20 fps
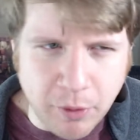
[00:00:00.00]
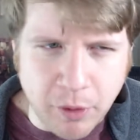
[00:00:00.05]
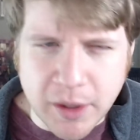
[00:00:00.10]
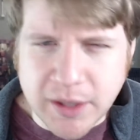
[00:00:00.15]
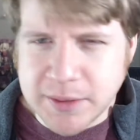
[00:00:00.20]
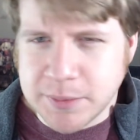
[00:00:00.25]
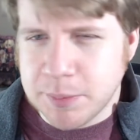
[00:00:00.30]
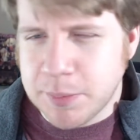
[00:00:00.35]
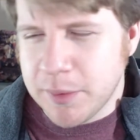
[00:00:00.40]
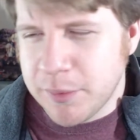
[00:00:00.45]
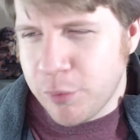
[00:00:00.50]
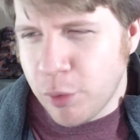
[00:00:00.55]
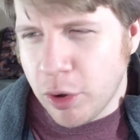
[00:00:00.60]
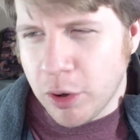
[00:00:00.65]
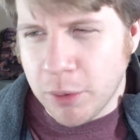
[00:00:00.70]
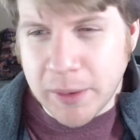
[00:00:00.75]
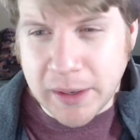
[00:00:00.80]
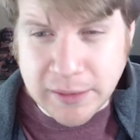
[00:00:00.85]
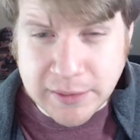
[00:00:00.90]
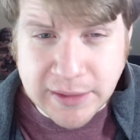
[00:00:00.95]
Because before,
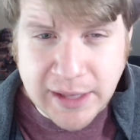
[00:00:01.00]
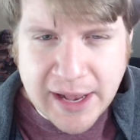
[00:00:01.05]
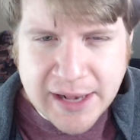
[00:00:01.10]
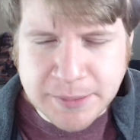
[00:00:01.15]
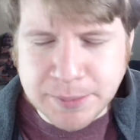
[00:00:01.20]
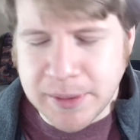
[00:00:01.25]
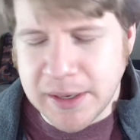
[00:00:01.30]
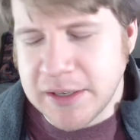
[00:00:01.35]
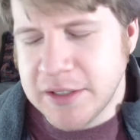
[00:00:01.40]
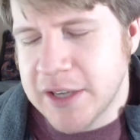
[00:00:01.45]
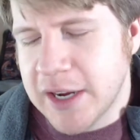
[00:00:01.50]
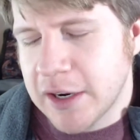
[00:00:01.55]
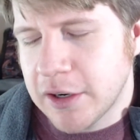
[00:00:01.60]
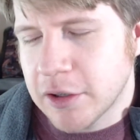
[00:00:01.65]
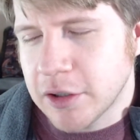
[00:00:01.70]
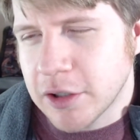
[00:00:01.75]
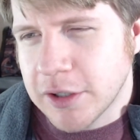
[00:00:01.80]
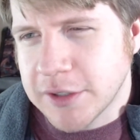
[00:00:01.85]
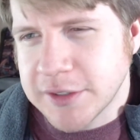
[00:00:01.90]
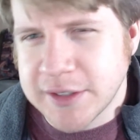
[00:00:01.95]
when I was last playing Jet
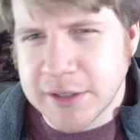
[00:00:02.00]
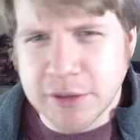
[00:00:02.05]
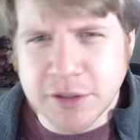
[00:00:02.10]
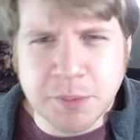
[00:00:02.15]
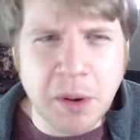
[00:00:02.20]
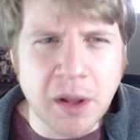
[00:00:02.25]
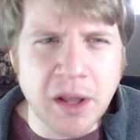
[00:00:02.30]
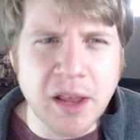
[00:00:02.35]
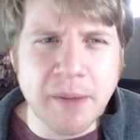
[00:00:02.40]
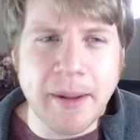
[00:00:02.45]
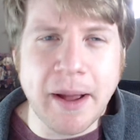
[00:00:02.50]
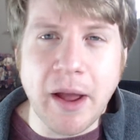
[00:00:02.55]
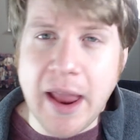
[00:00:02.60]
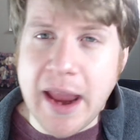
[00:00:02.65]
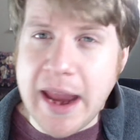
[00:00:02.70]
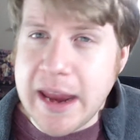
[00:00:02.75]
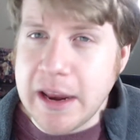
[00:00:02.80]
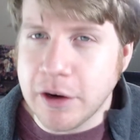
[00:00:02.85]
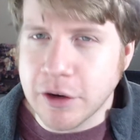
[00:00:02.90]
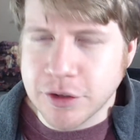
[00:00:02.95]
Girls, there was probably about
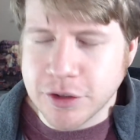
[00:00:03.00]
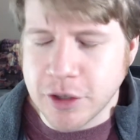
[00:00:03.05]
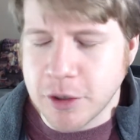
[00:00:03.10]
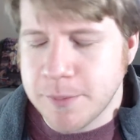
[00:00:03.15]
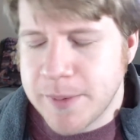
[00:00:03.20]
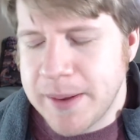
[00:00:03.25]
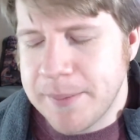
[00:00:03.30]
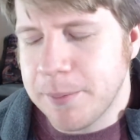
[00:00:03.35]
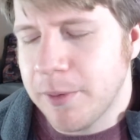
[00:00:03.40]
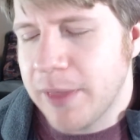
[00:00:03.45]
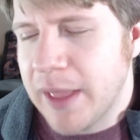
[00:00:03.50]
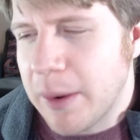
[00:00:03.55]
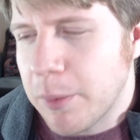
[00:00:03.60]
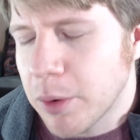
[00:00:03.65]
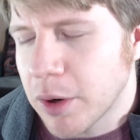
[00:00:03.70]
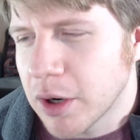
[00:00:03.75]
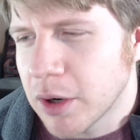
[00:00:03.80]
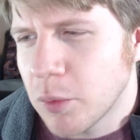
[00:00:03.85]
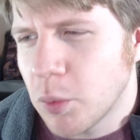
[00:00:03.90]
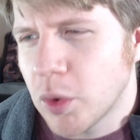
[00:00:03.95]
8 or so people that
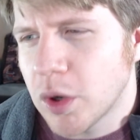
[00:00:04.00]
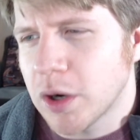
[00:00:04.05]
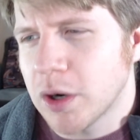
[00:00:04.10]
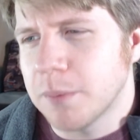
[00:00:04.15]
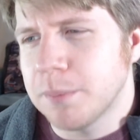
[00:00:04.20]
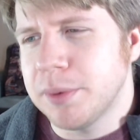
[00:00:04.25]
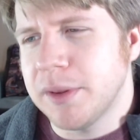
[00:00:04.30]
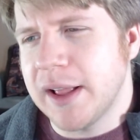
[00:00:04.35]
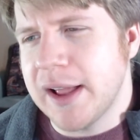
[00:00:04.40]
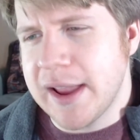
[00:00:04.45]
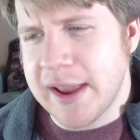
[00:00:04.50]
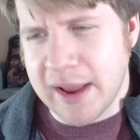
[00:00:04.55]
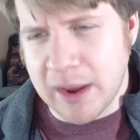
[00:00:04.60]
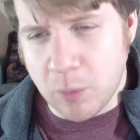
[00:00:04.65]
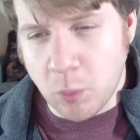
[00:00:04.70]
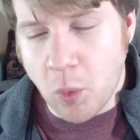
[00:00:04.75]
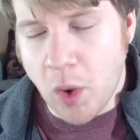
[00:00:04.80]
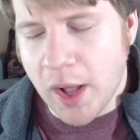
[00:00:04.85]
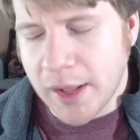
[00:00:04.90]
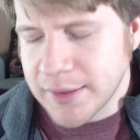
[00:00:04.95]
were playing at
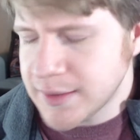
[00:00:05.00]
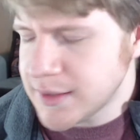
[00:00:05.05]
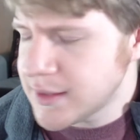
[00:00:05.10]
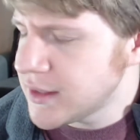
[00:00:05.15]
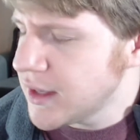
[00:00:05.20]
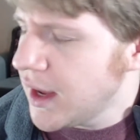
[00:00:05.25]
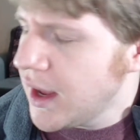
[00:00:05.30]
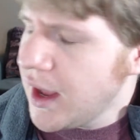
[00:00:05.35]
once.